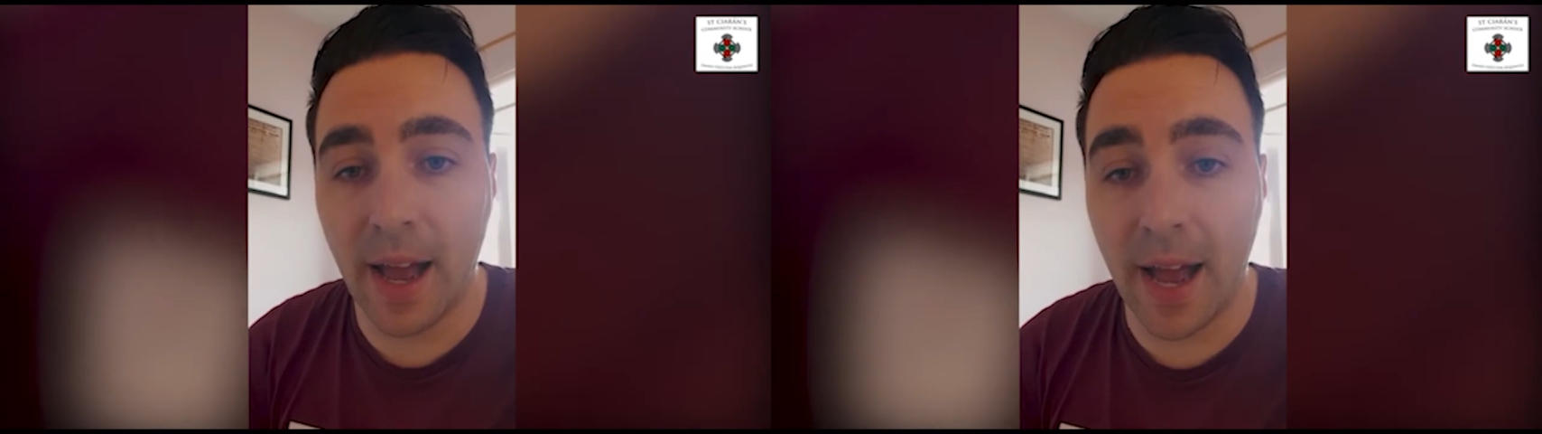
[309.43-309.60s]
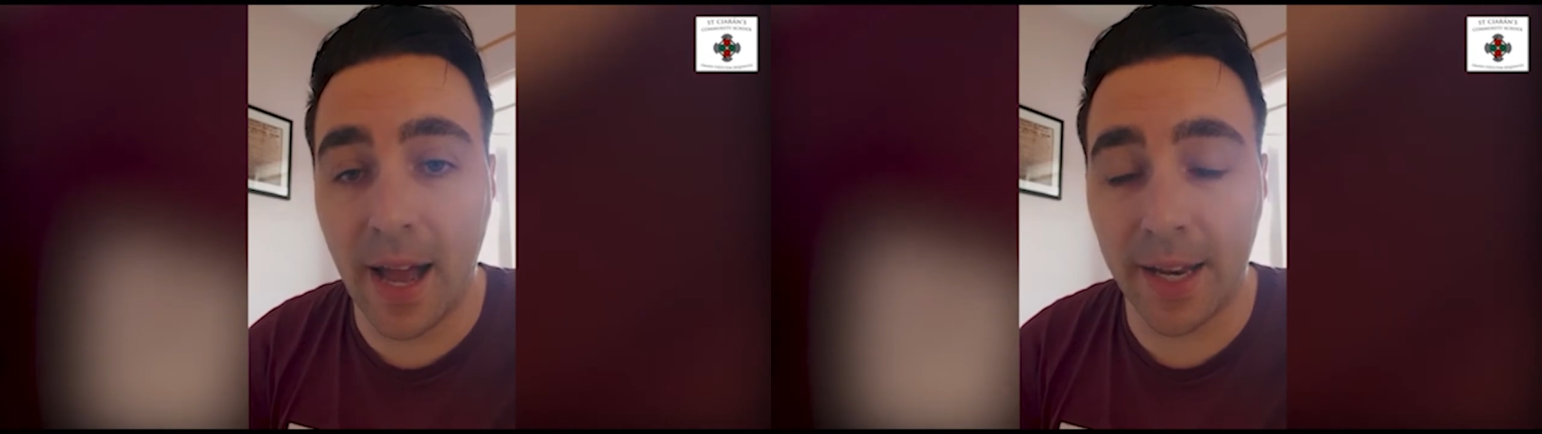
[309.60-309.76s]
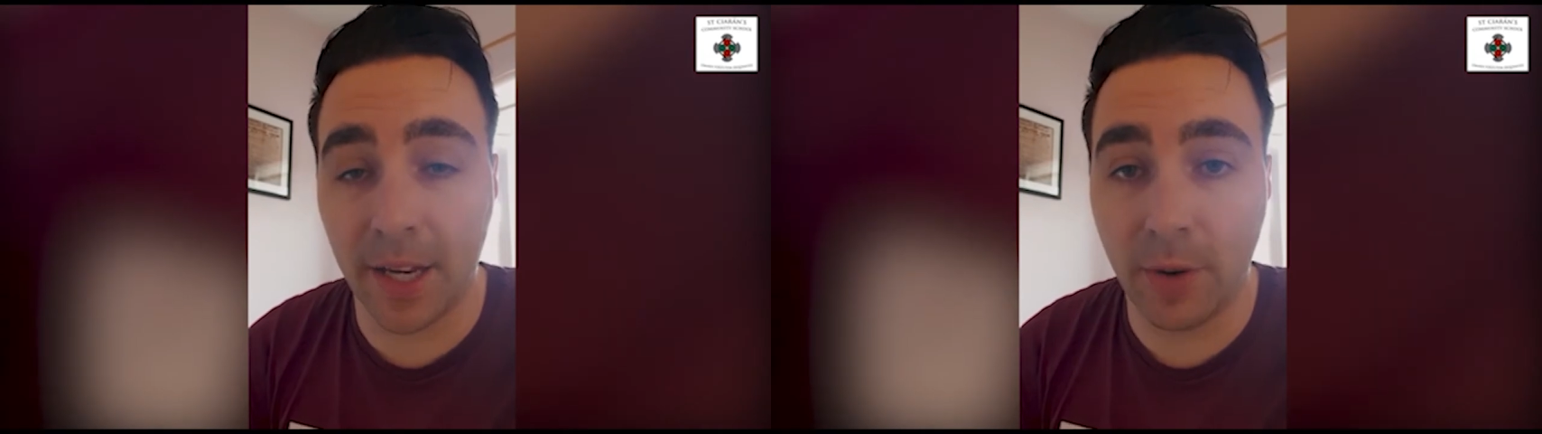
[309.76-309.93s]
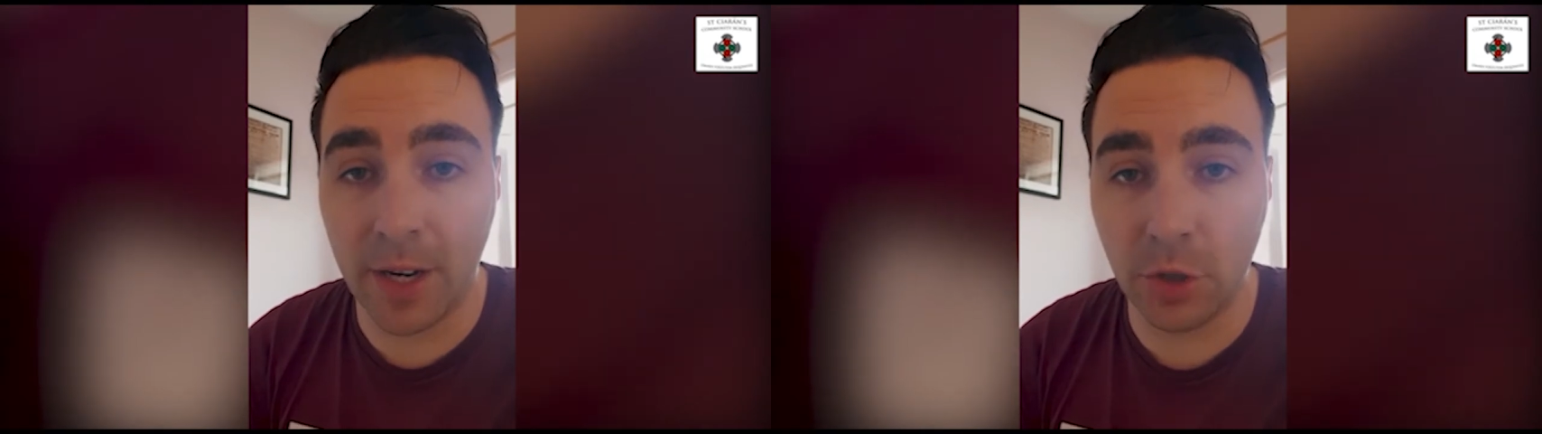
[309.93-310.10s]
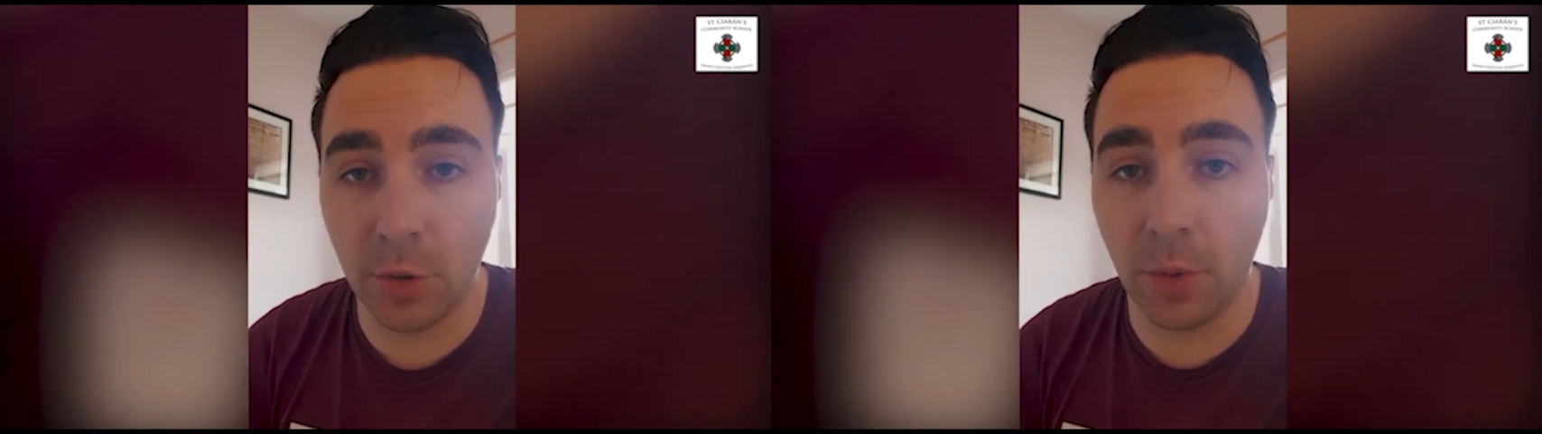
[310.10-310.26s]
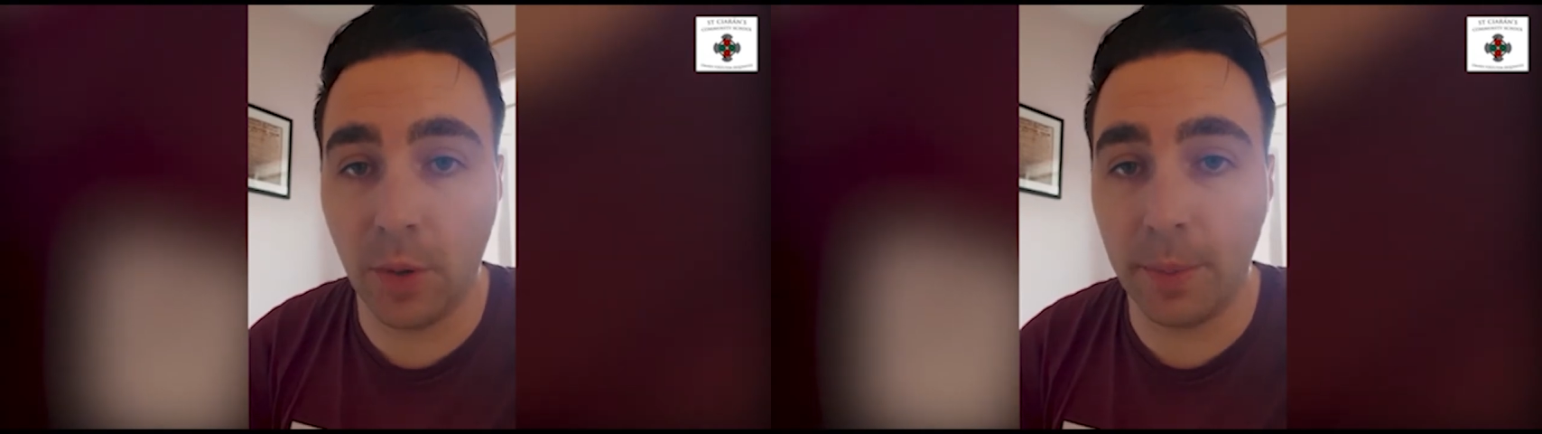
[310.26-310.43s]
and I
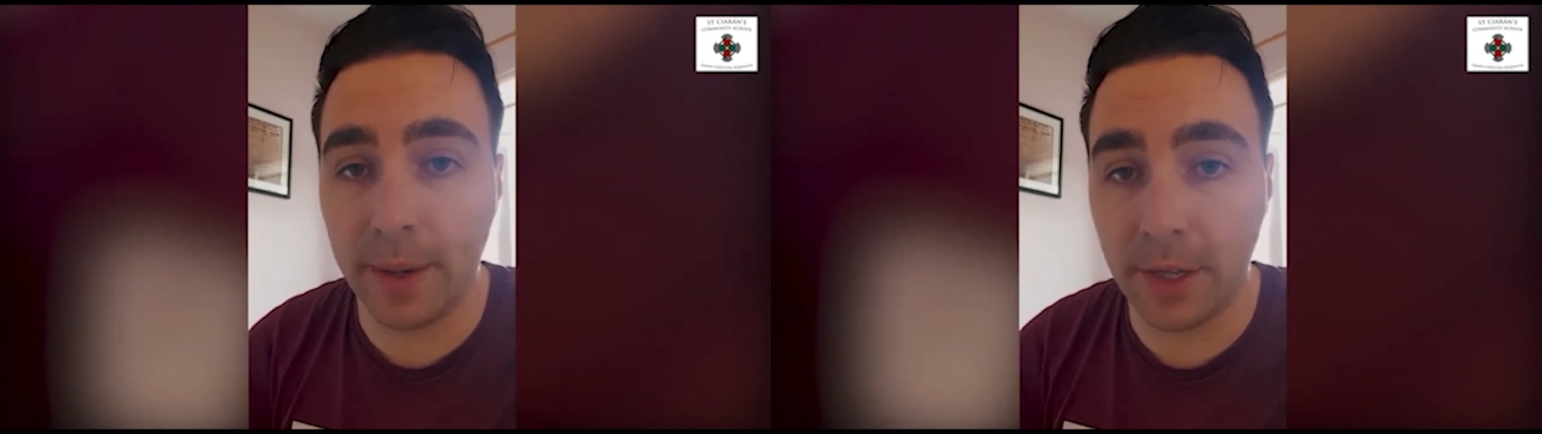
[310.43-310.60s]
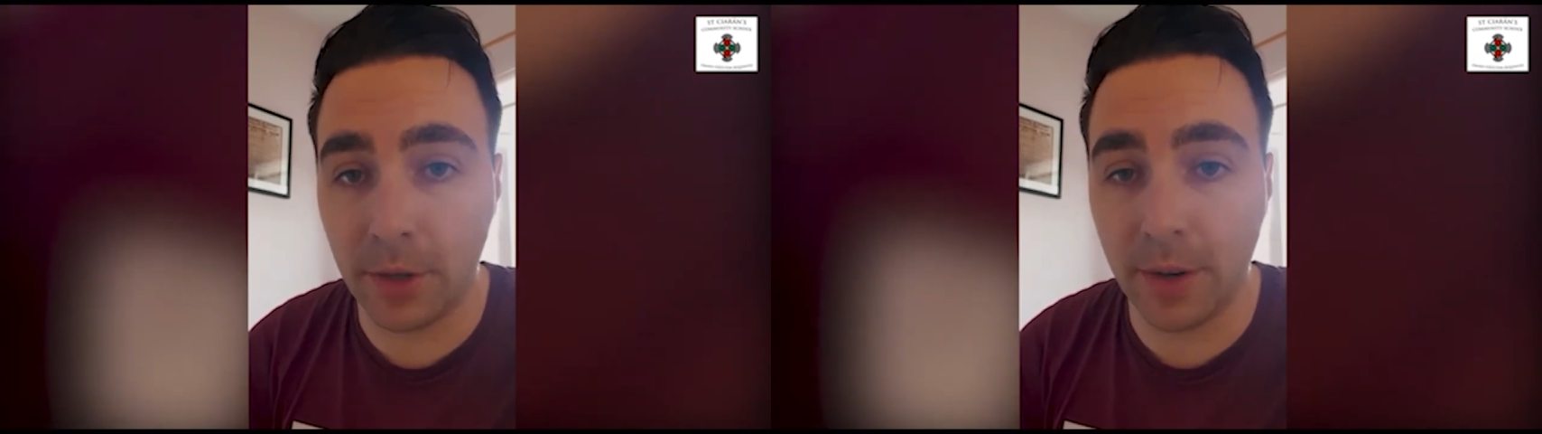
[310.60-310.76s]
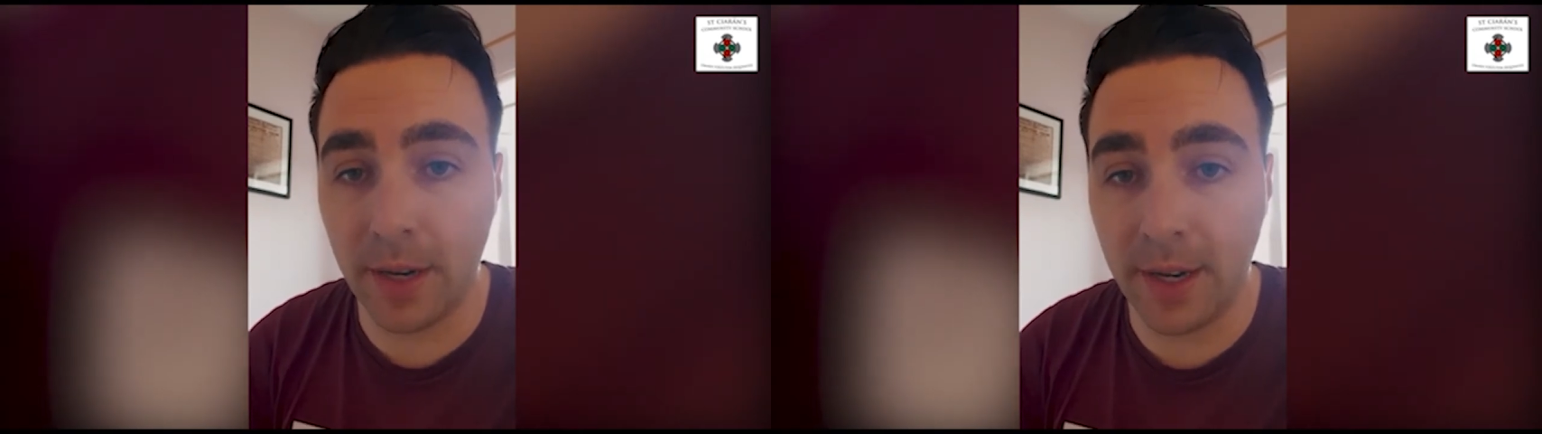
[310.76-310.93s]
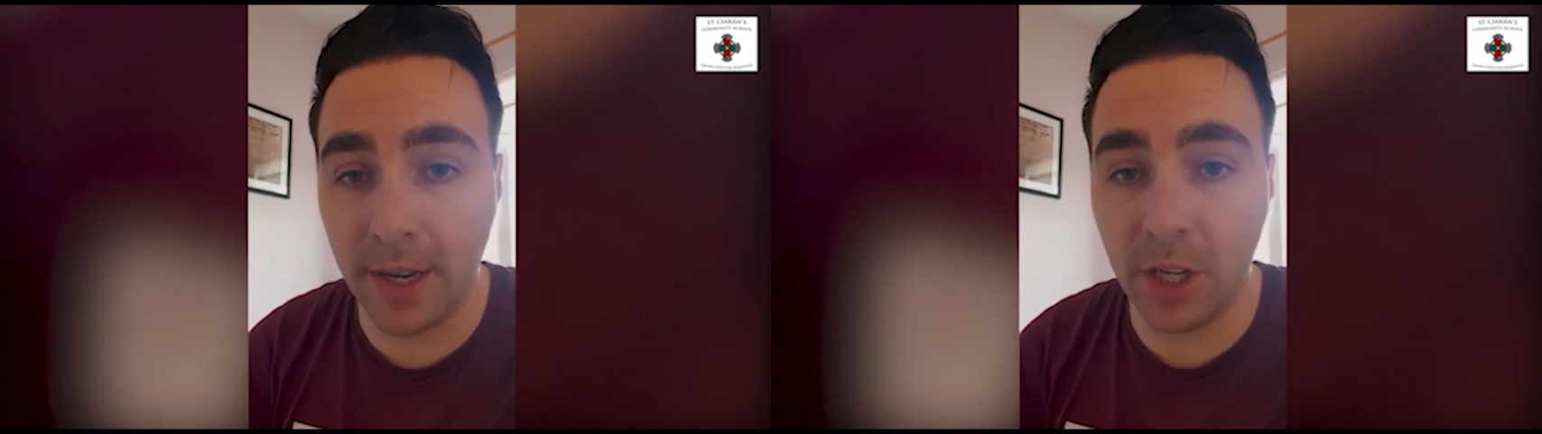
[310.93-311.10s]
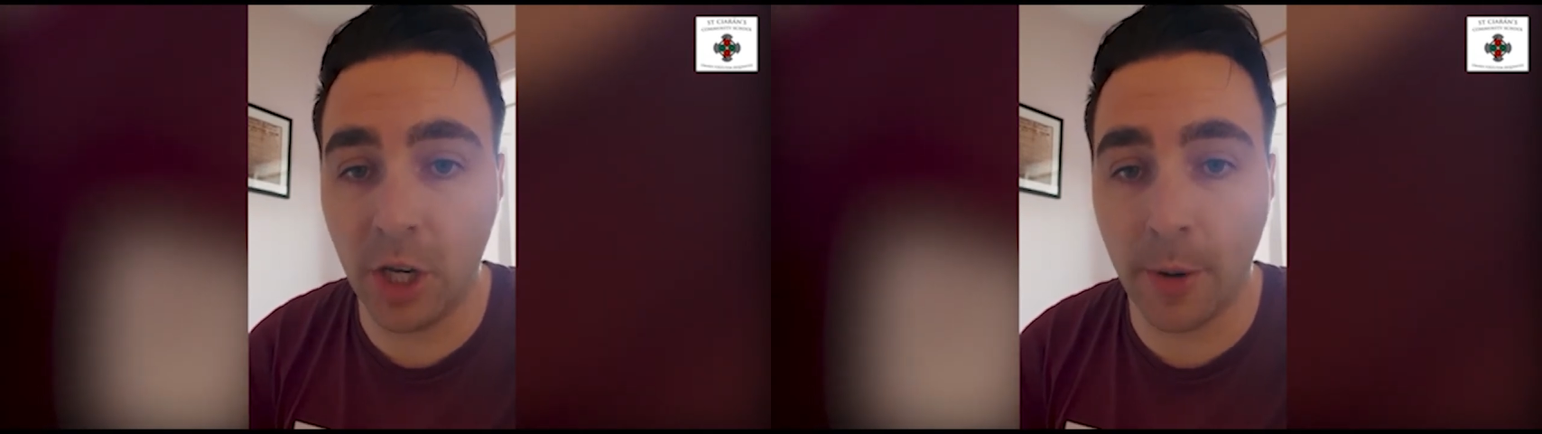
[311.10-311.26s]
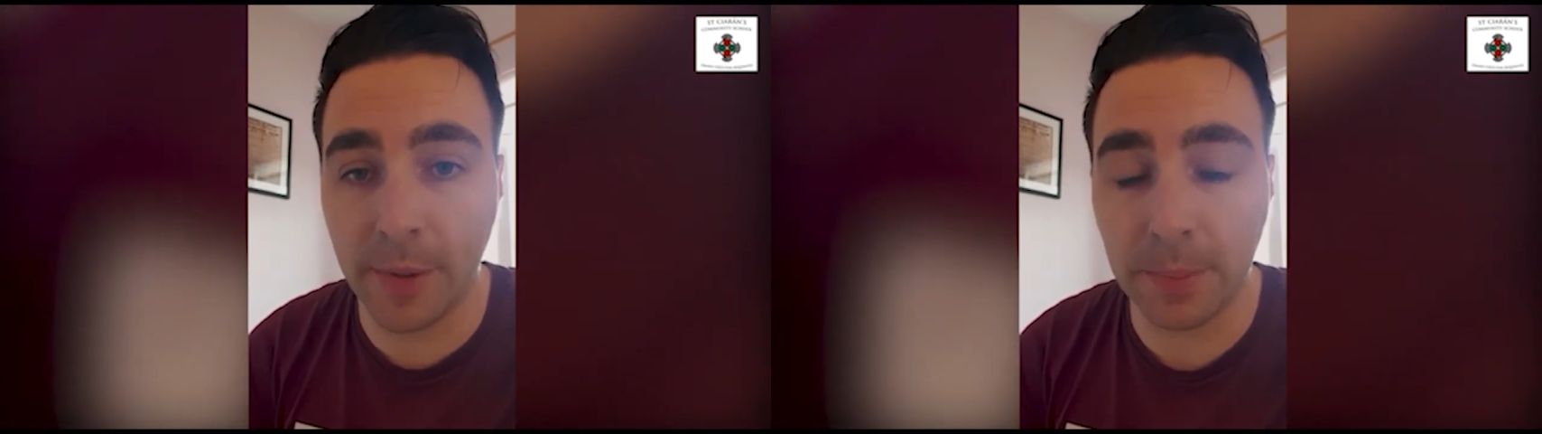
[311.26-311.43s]
graduated with my degree in Economics,